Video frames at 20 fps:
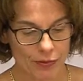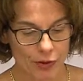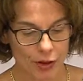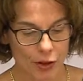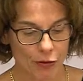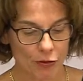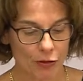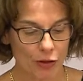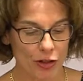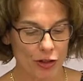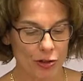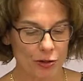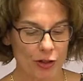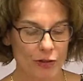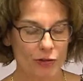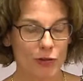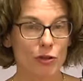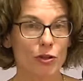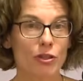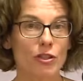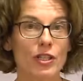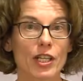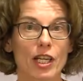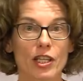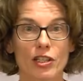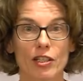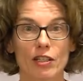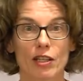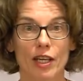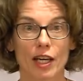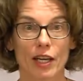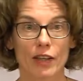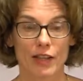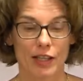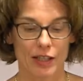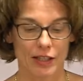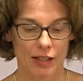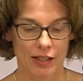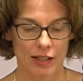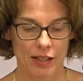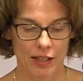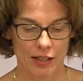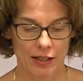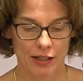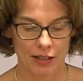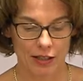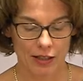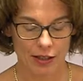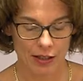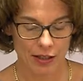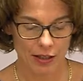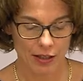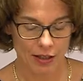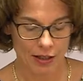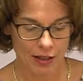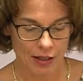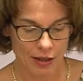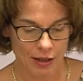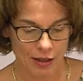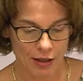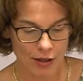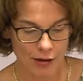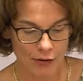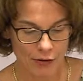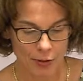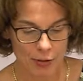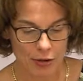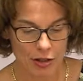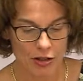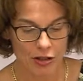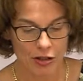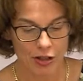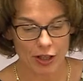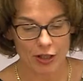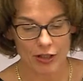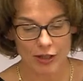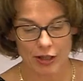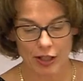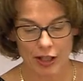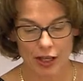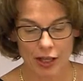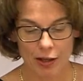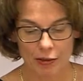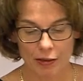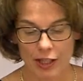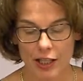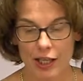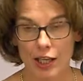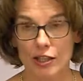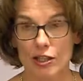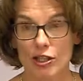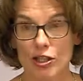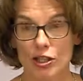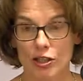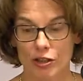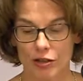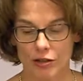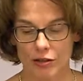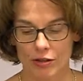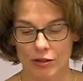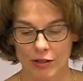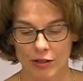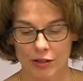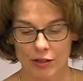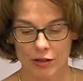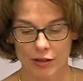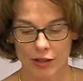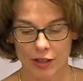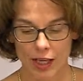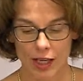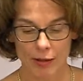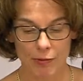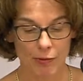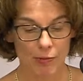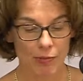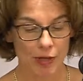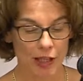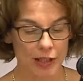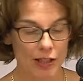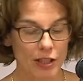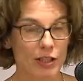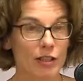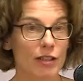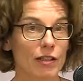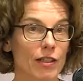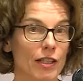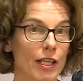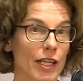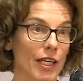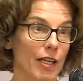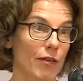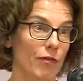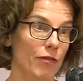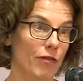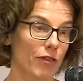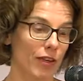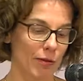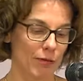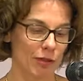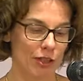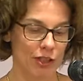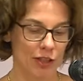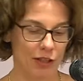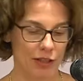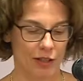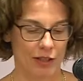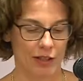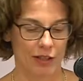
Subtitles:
Now, first, there is, of course, national identity. From the start, I already had two. I am a Belgian and I'm Flemish.